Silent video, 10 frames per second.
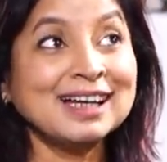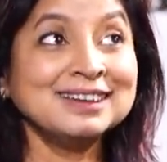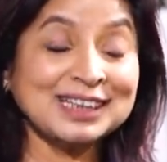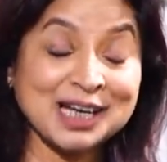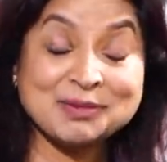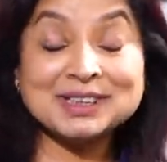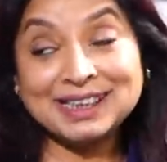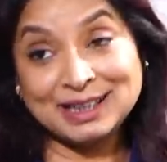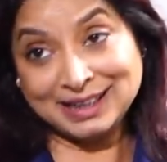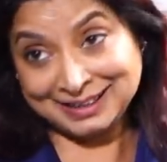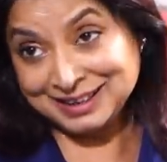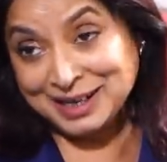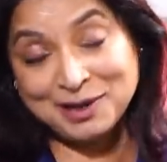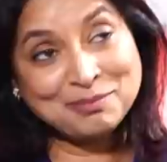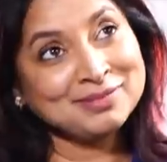and the time in the
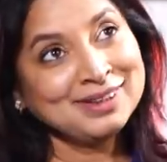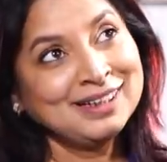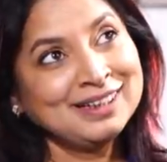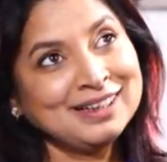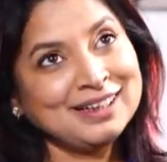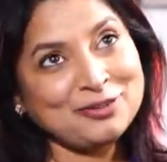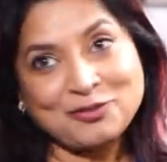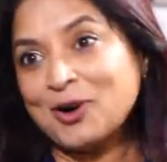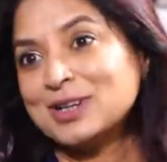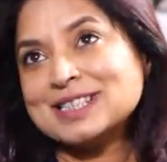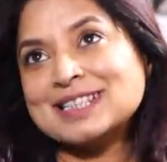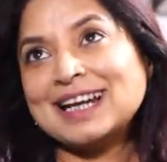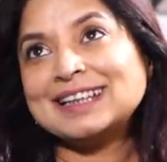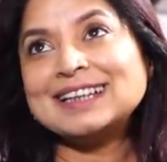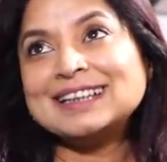time, of course,
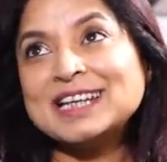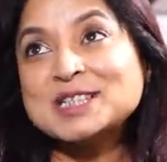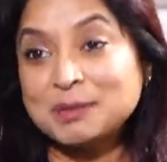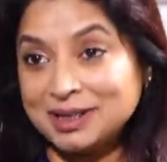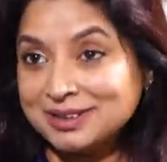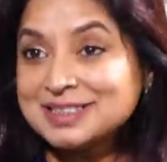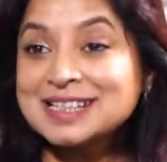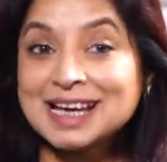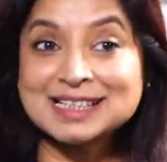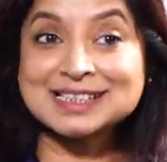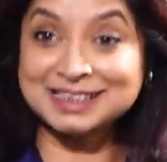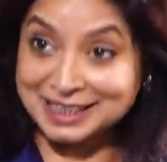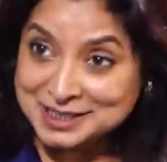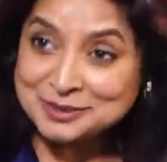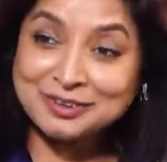I think the experience has
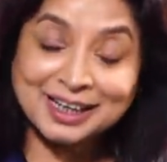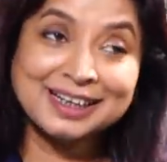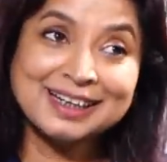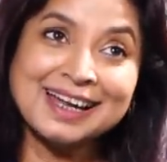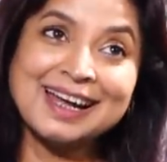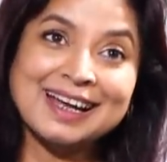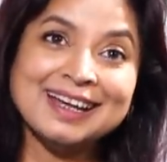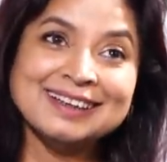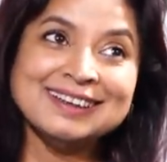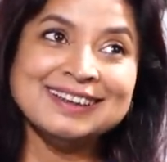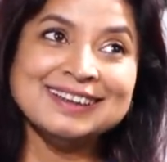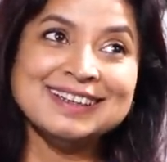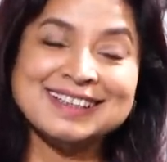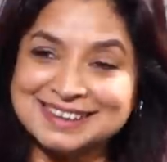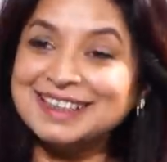intensified and
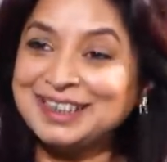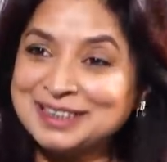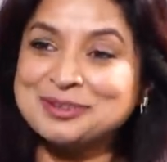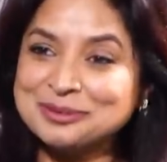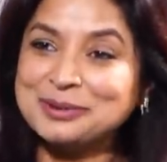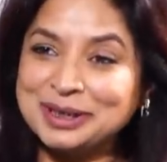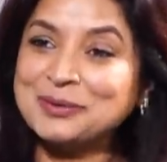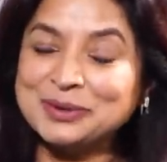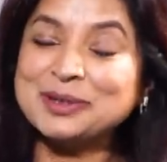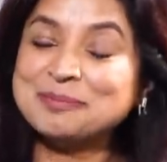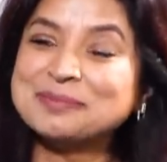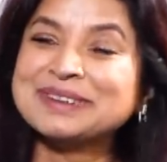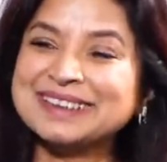it's great working with him.